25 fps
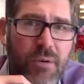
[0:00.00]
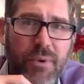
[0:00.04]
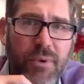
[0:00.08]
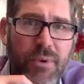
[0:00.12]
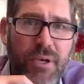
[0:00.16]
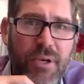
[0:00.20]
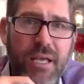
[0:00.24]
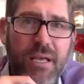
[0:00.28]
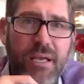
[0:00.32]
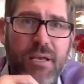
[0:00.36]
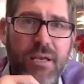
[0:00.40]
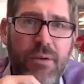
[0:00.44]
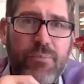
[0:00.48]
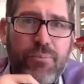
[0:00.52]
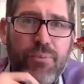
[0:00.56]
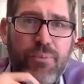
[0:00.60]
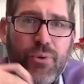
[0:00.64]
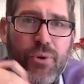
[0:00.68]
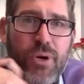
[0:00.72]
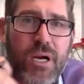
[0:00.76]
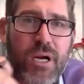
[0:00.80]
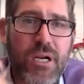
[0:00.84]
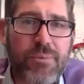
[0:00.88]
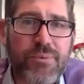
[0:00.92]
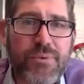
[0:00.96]
I mean, he he
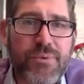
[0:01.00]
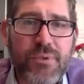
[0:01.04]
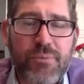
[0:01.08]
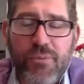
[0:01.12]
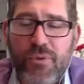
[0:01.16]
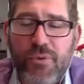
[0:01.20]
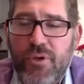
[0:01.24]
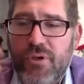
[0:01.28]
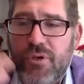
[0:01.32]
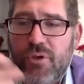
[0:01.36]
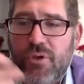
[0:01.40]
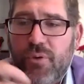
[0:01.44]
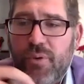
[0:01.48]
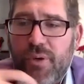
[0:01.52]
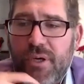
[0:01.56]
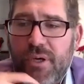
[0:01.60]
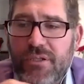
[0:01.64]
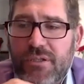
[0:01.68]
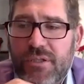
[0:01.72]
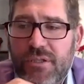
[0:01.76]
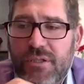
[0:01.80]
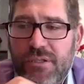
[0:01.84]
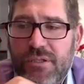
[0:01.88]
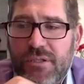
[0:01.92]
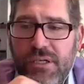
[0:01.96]
brought up some good
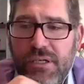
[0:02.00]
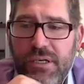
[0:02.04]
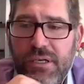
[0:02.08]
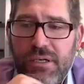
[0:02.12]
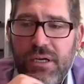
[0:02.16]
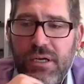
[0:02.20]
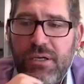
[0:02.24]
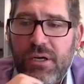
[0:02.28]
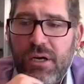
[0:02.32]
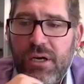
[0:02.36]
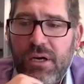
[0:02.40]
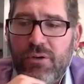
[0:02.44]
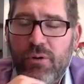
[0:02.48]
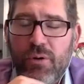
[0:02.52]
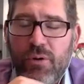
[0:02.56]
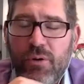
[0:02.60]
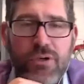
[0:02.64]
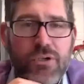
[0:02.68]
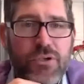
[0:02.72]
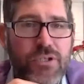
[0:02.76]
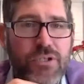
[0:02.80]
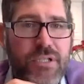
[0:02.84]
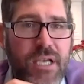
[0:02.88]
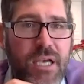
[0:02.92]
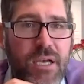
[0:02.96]
questions, and I I, I
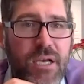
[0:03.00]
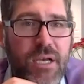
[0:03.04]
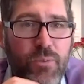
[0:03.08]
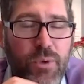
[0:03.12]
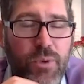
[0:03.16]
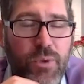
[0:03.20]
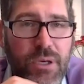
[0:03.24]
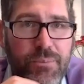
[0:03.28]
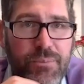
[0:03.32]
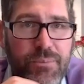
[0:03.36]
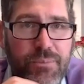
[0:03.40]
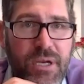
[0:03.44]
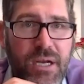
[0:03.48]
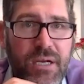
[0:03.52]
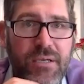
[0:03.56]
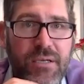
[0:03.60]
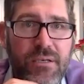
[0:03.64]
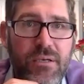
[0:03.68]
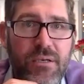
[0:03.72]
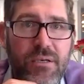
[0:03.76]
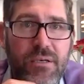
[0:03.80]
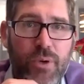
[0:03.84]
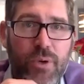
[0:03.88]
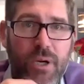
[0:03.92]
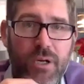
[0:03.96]
don't understand what I'm
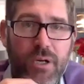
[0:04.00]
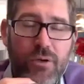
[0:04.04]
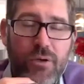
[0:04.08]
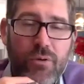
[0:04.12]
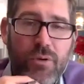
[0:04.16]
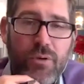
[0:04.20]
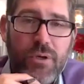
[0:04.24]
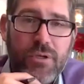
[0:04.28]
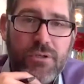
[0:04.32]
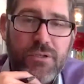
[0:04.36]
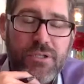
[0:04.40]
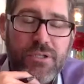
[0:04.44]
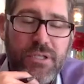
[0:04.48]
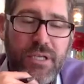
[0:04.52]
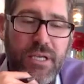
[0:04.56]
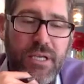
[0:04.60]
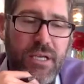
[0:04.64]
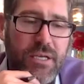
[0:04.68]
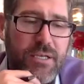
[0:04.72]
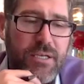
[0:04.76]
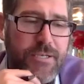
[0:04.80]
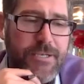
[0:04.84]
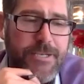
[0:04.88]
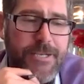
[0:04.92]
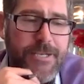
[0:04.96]
not what I don't
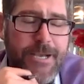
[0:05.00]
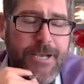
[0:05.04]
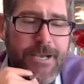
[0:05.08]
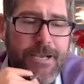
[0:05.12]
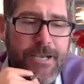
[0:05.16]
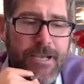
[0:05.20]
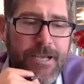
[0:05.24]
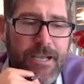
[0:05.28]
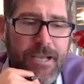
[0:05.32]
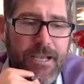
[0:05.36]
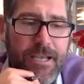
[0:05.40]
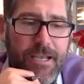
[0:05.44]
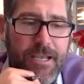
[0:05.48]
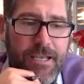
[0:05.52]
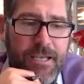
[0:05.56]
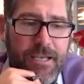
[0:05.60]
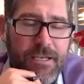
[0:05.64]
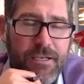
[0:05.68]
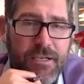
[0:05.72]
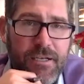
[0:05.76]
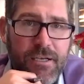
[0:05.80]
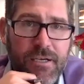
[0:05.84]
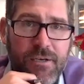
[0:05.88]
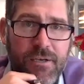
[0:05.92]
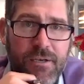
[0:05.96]
understand.
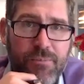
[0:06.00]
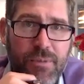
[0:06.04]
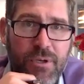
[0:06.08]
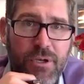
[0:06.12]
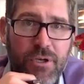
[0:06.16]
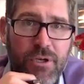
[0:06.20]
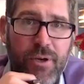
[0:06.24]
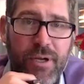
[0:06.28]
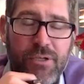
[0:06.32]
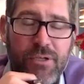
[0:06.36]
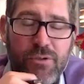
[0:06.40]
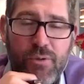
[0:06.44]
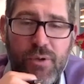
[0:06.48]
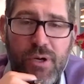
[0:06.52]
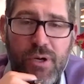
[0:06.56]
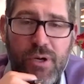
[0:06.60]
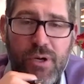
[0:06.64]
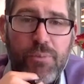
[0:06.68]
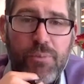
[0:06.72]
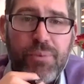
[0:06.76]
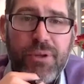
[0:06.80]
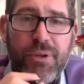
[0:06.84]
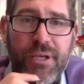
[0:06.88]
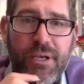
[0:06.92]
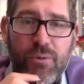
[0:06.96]
And uh, you know, Andrew and I
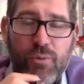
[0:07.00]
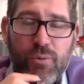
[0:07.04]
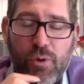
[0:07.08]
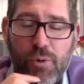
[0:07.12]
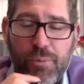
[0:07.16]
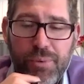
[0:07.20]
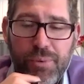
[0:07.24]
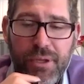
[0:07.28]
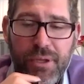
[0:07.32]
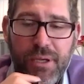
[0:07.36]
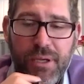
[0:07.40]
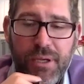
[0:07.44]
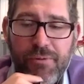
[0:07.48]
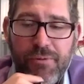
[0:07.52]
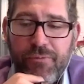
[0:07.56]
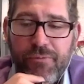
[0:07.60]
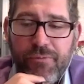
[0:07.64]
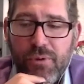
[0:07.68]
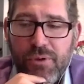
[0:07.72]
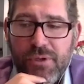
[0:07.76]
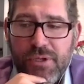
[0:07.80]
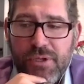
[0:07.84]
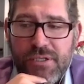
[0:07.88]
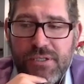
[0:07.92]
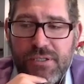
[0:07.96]
were playing role play
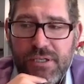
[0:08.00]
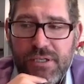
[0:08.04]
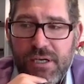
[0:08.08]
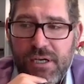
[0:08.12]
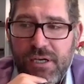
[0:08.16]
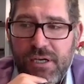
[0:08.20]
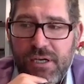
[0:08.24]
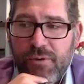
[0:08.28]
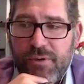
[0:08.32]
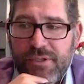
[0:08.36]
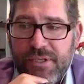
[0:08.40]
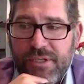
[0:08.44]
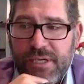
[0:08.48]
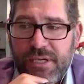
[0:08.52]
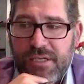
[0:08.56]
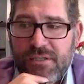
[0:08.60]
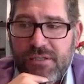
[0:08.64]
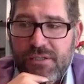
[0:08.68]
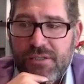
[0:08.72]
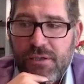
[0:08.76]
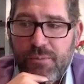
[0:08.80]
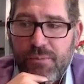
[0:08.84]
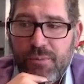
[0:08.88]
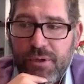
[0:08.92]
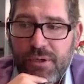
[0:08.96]
before this, and I always
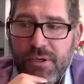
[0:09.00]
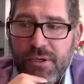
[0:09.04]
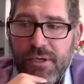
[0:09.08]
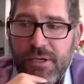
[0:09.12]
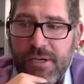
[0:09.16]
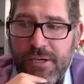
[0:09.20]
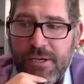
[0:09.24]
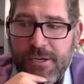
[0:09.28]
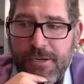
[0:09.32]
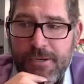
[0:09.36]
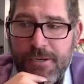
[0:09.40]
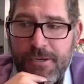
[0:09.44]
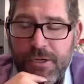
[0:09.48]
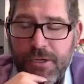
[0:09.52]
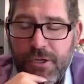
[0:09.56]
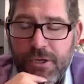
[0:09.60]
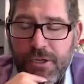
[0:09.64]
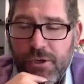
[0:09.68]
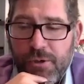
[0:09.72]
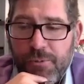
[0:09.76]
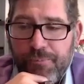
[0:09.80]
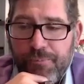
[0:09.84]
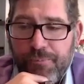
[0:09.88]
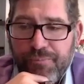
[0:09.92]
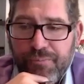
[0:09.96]
ask someone, you
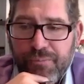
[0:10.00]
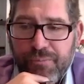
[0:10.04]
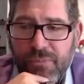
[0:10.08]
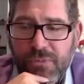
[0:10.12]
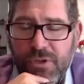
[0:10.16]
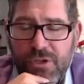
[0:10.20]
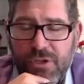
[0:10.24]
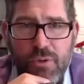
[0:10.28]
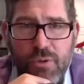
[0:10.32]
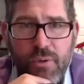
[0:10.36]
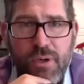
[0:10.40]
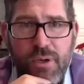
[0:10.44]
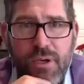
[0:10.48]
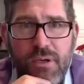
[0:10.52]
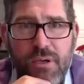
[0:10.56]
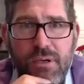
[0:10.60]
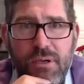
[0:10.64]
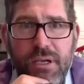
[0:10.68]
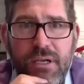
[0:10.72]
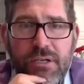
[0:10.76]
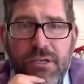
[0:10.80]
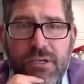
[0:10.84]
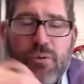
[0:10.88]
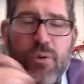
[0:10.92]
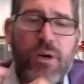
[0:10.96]
know, so
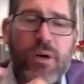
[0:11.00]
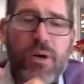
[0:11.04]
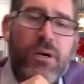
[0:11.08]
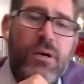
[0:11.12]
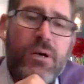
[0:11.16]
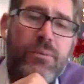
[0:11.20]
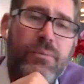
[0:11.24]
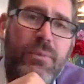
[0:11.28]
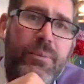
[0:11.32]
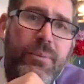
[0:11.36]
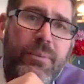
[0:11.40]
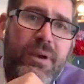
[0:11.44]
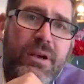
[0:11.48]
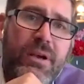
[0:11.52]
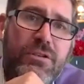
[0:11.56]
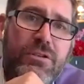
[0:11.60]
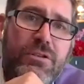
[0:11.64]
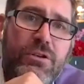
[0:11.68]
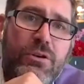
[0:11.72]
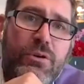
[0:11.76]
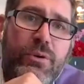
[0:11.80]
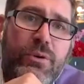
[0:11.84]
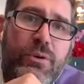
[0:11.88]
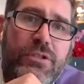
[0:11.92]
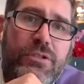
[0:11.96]
Andrew, um, let me ask
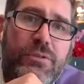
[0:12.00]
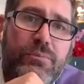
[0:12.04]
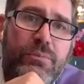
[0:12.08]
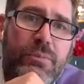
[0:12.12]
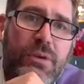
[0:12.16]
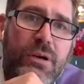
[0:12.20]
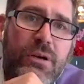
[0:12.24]
you a question.